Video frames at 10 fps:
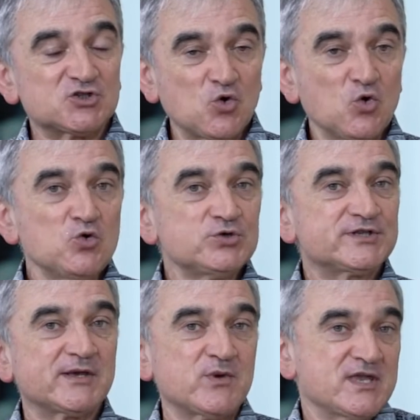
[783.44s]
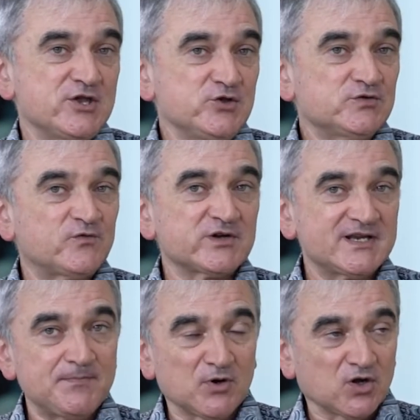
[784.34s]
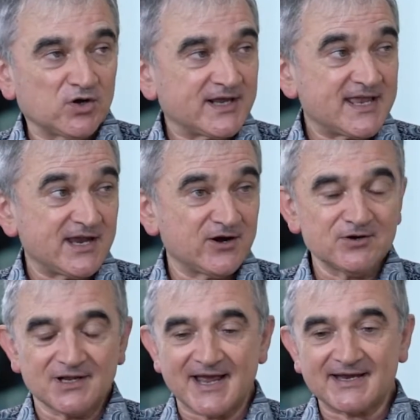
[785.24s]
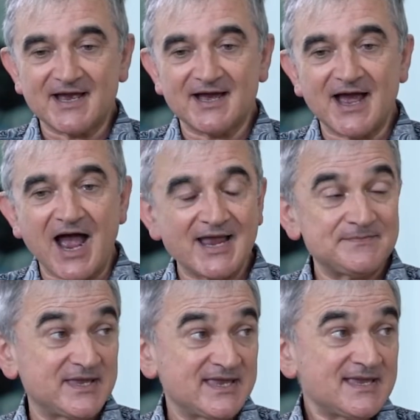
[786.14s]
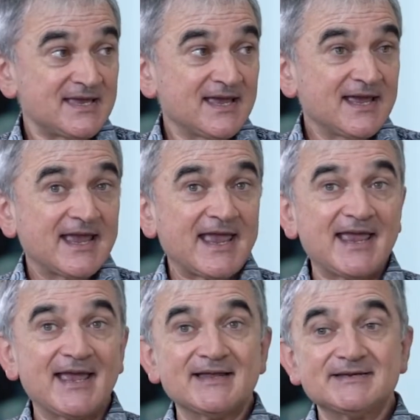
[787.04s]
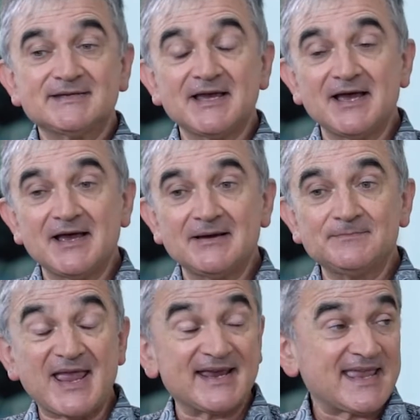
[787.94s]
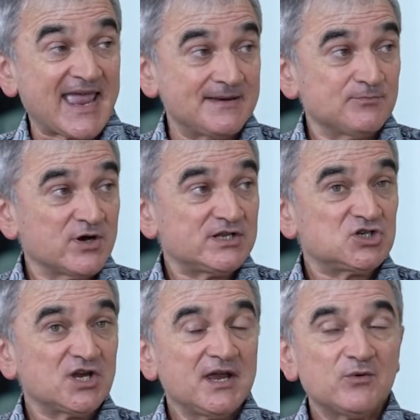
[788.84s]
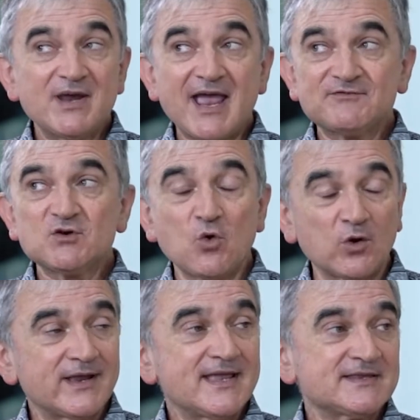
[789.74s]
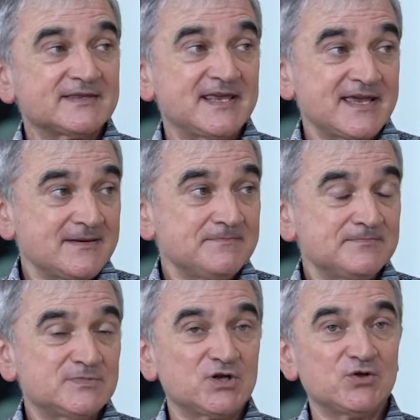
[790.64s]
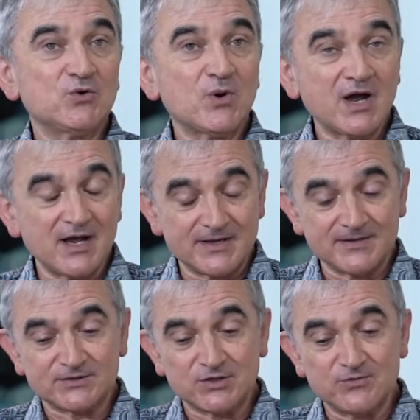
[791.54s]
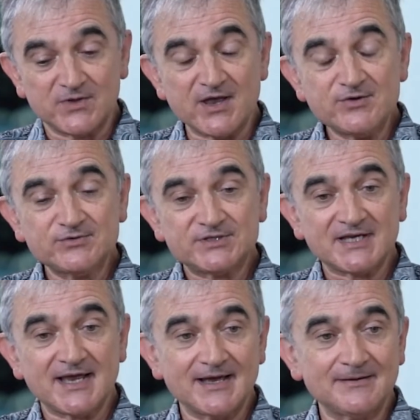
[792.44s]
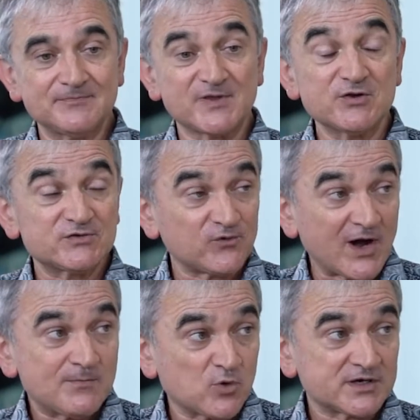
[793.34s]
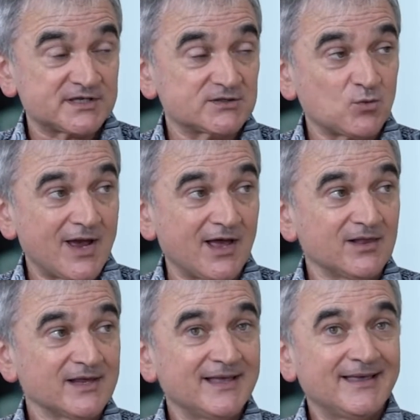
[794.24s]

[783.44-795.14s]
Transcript: tools that we use for deeper learning here, like uh, IB and, uh, and Cambridge, we have to orient them to uh, to those um, those frameworks as well,